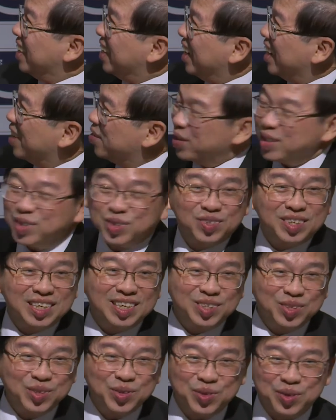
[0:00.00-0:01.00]
And what
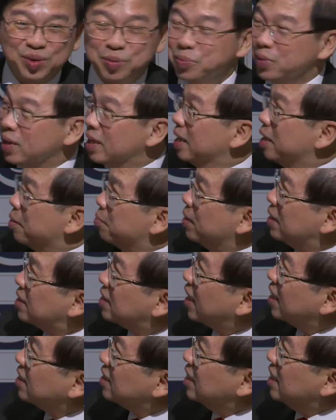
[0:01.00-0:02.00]
do?
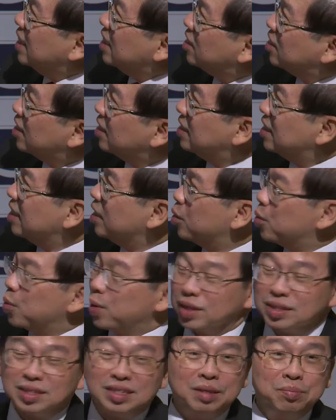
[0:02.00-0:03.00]
Besides initiating
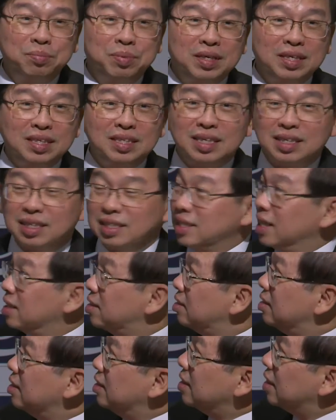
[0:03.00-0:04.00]
quality PD at the
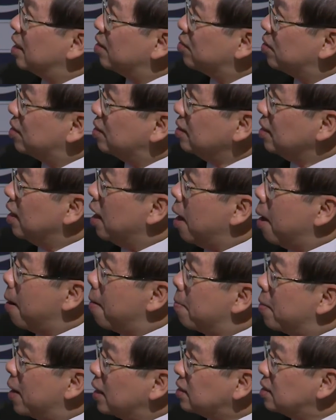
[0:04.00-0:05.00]
national level,
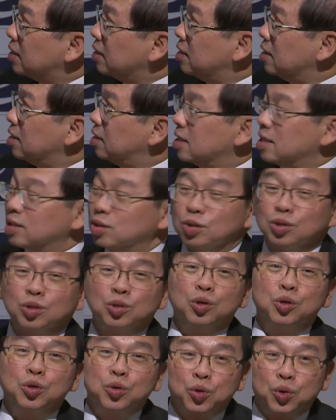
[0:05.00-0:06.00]
master teachers
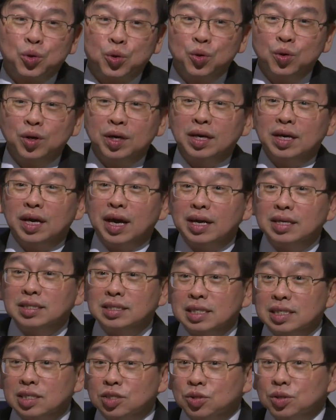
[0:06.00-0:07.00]
also grow and
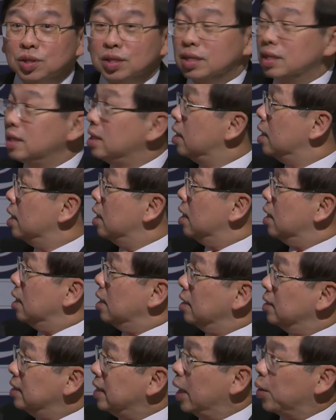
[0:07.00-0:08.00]
nurture
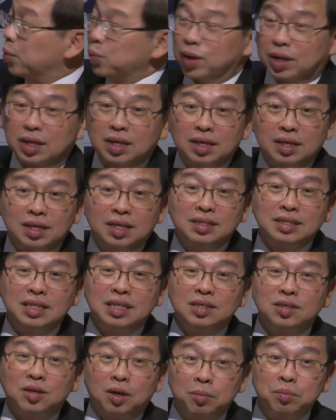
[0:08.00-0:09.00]
network
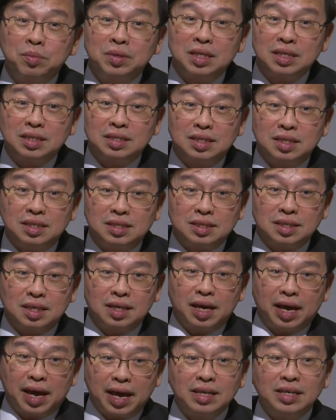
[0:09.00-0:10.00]
learning communities,
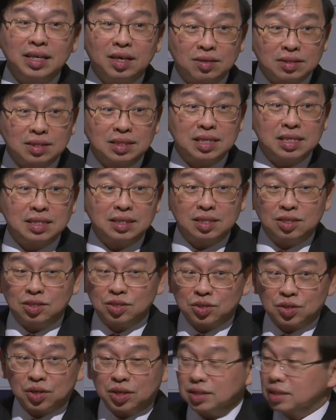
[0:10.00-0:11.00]
NLCs in
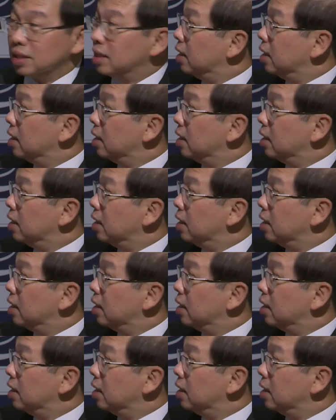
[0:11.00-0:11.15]
short,